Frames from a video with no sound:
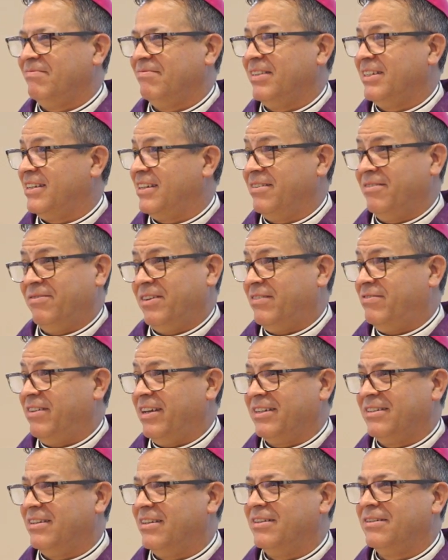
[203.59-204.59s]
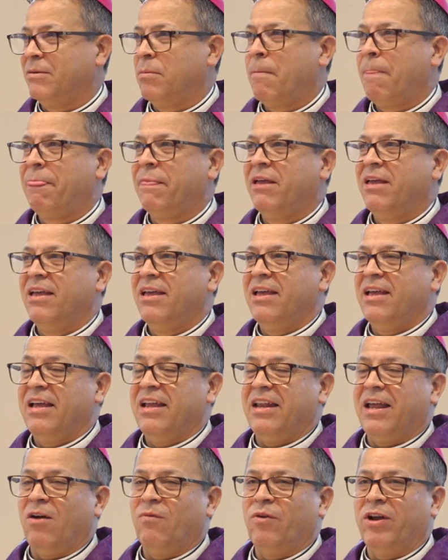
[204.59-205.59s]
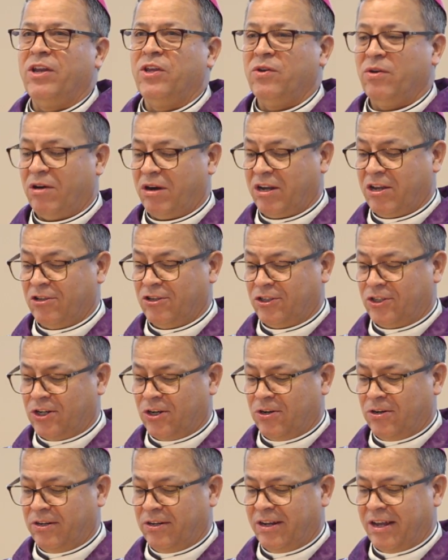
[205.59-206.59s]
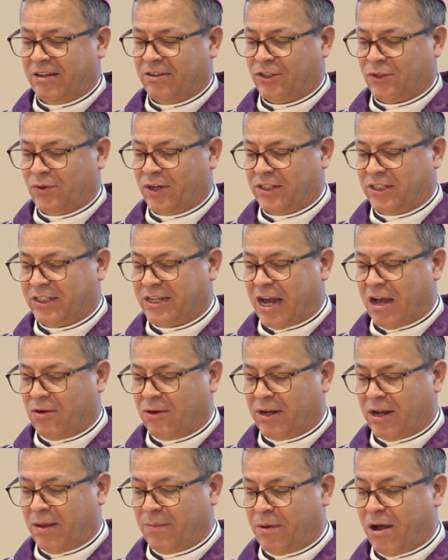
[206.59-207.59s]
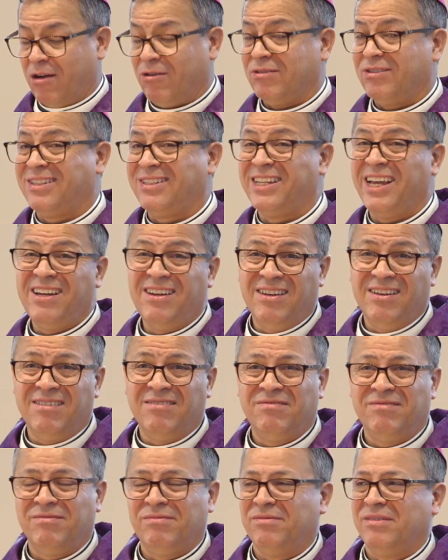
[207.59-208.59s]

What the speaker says: It's going to be affected. Now, when you are concerned and stressed out about sin,